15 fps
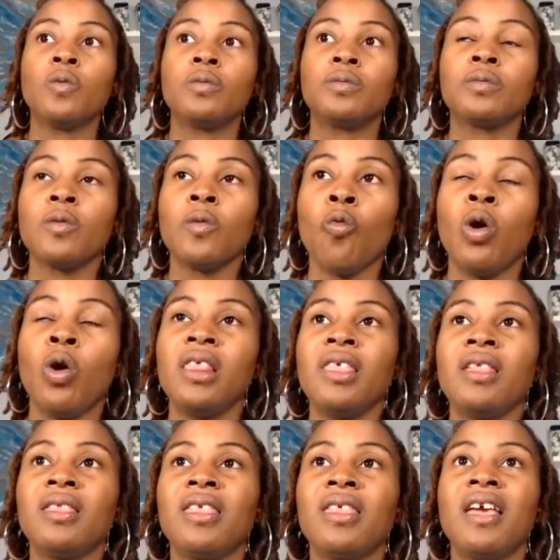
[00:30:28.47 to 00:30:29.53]
one of
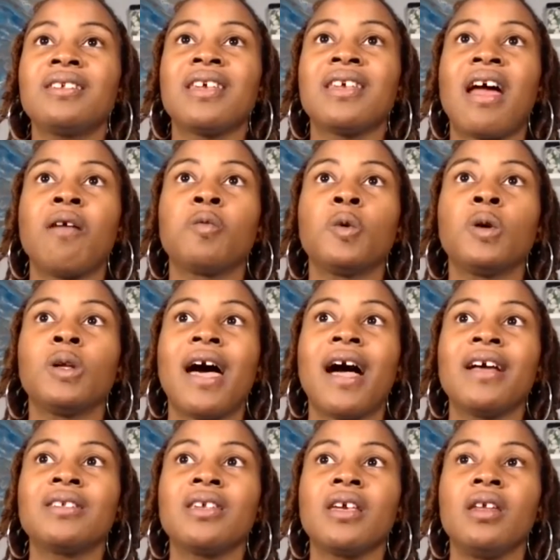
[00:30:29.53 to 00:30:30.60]
the things that I
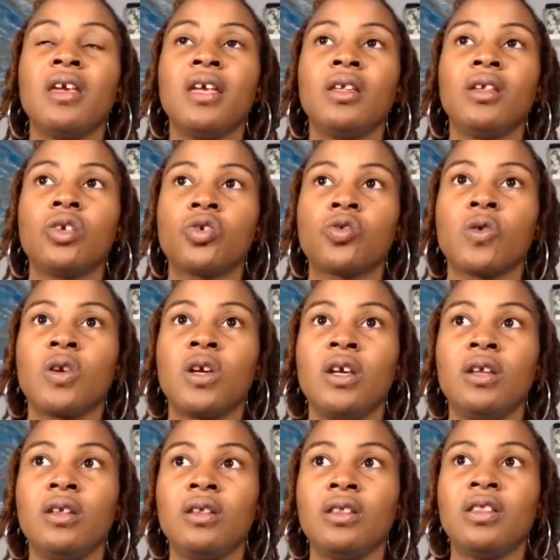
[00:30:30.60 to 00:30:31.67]
realized in the
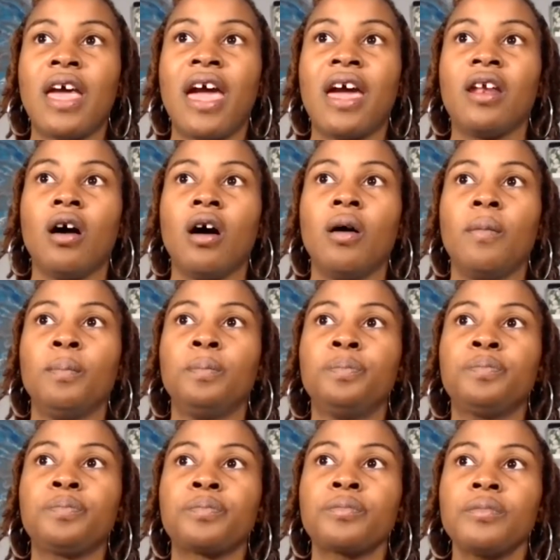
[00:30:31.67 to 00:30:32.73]
industry that
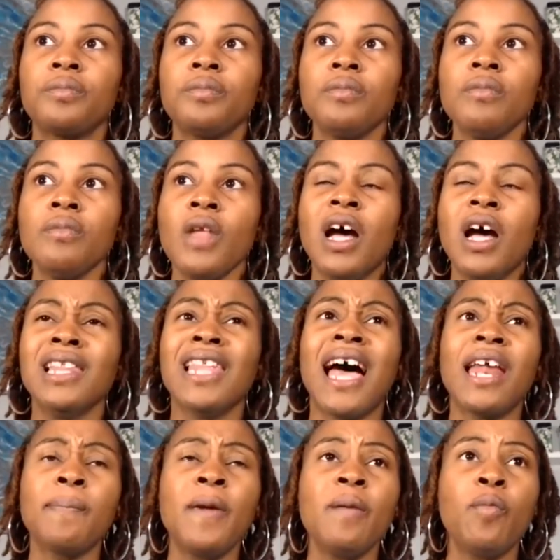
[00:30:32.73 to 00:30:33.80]
a lot
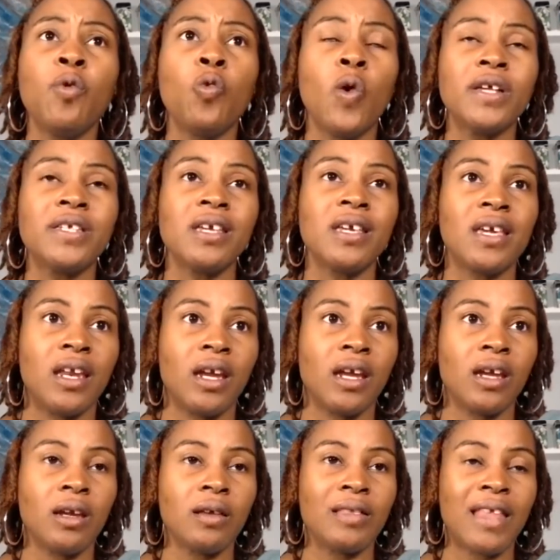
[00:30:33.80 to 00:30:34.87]
of people wasn't
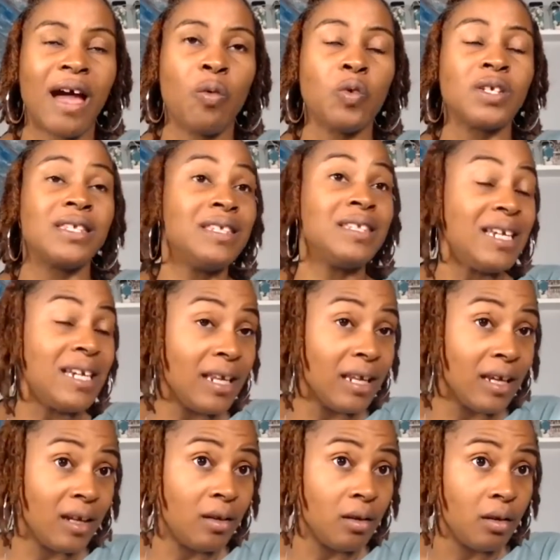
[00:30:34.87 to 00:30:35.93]
getting that was
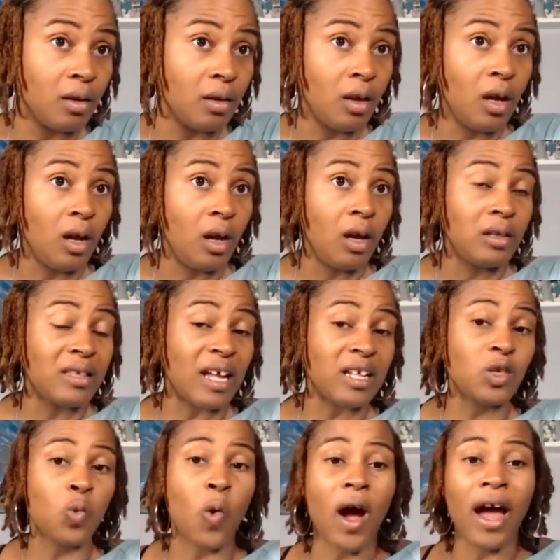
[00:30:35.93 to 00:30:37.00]
needed, that's
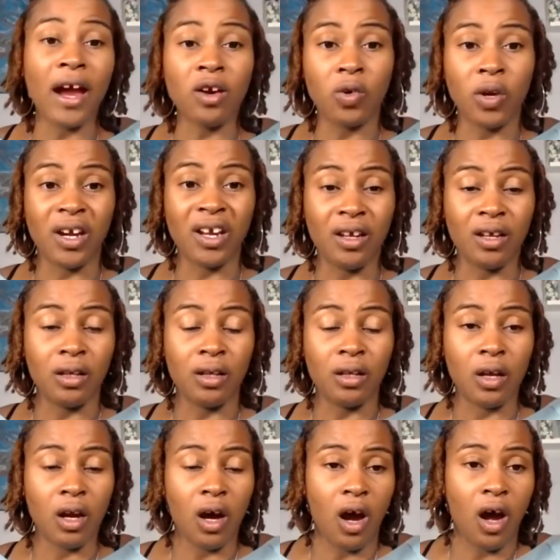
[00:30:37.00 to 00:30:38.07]
why I created
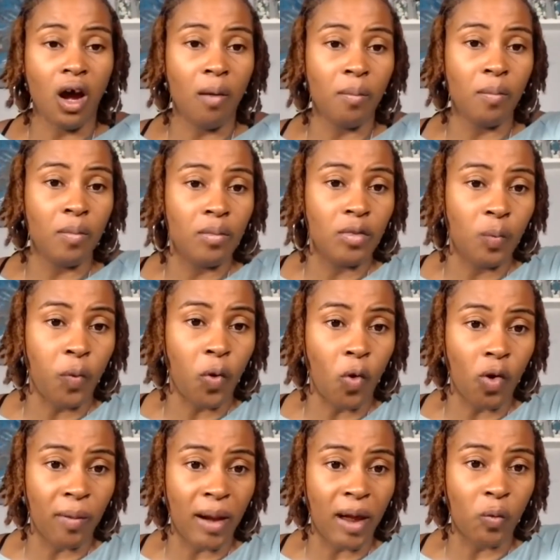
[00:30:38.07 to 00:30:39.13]
the
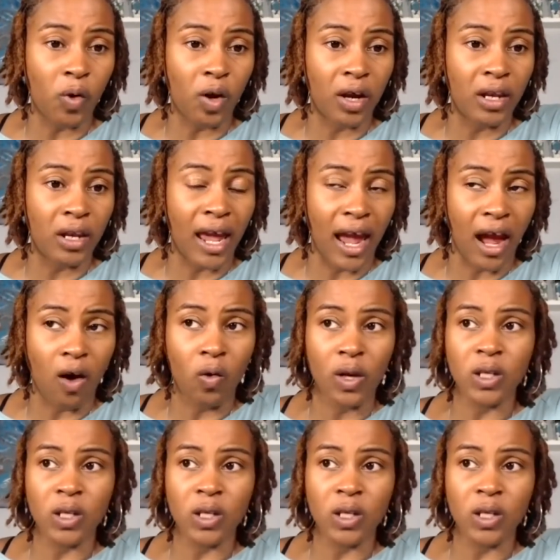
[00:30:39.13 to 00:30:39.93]
program that we're in now, is